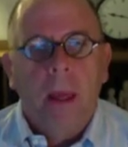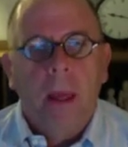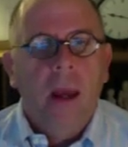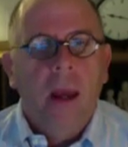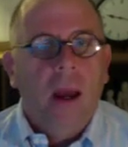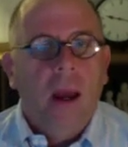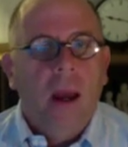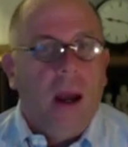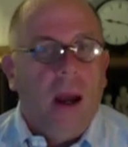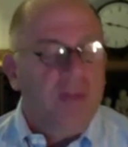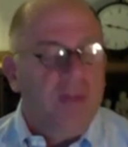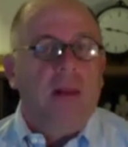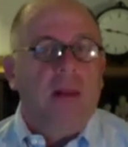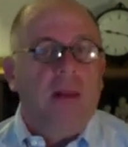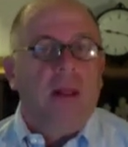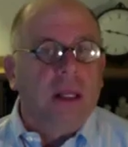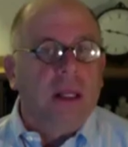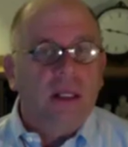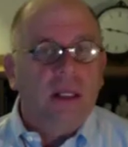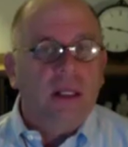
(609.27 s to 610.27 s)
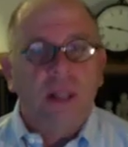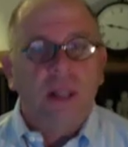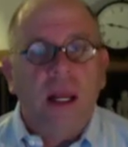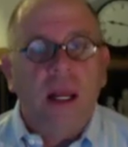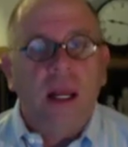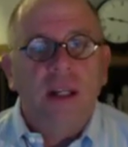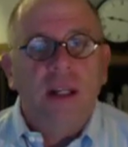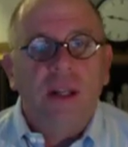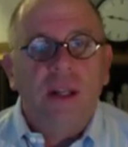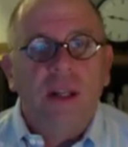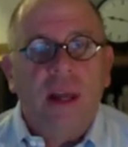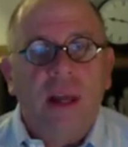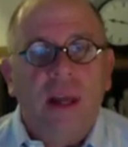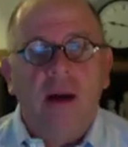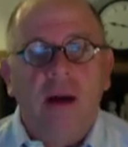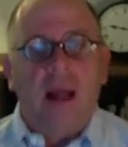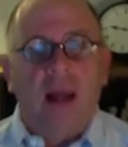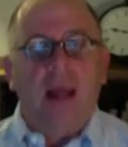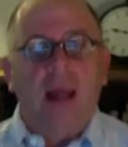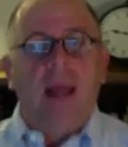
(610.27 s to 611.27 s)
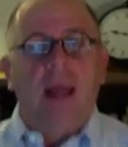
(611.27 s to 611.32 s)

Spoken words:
I find the leasing agent there, and I